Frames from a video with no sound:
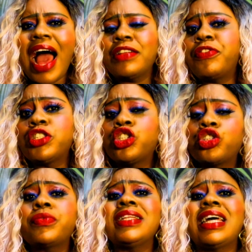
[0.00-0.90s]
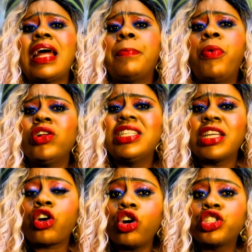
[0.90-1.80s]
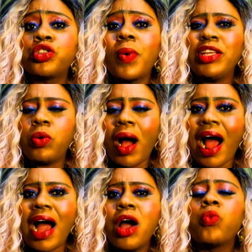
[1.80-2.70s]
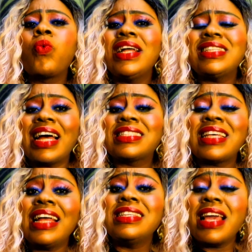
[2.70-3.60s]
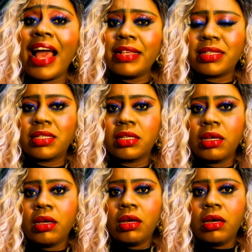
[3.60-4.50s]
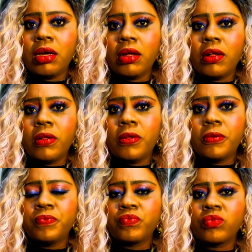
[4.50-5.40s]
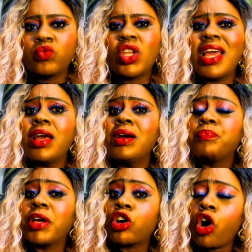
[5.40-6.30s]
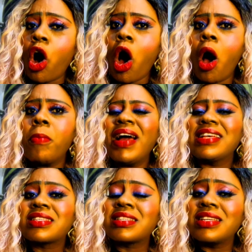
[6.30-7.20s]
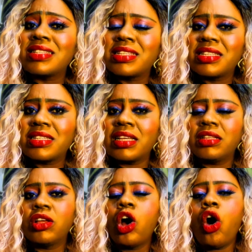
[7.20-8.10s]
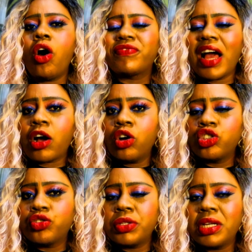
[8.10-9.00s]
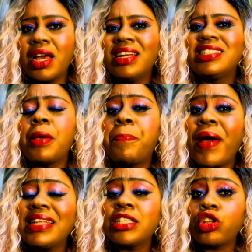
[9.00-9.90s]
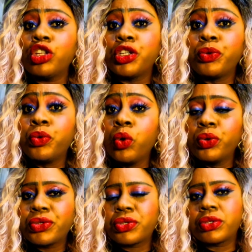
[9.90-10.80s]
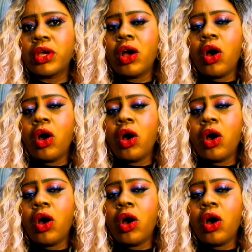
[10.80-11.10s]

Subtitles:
And for the children that are born in the country where you are, when they are 10 years, they become a citizen of that country, depending on the rules